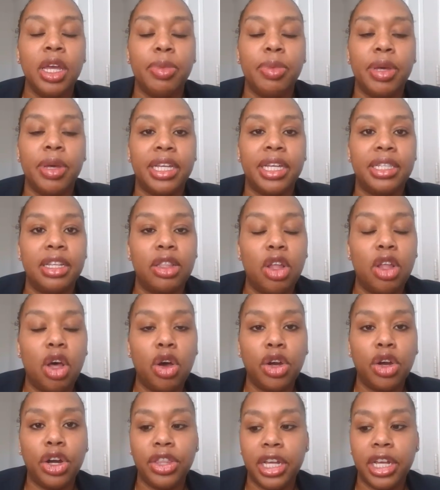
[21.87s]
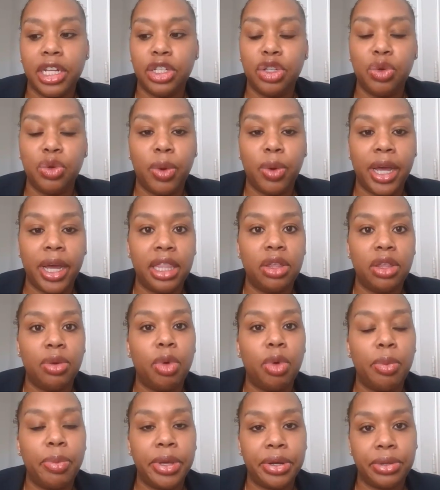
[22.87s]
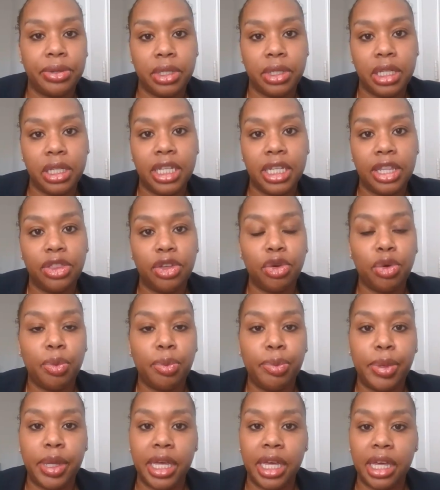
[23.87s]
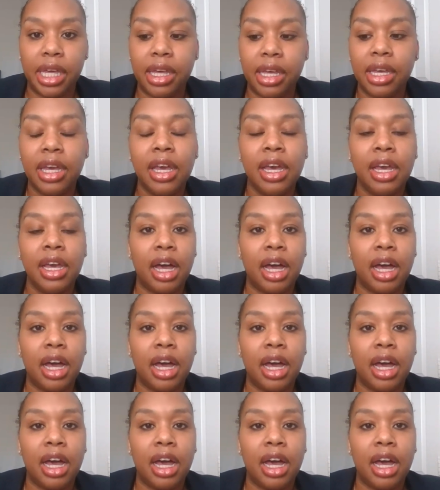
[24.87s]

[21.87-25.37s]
because the longer that you wait, the more penalties that there'll be.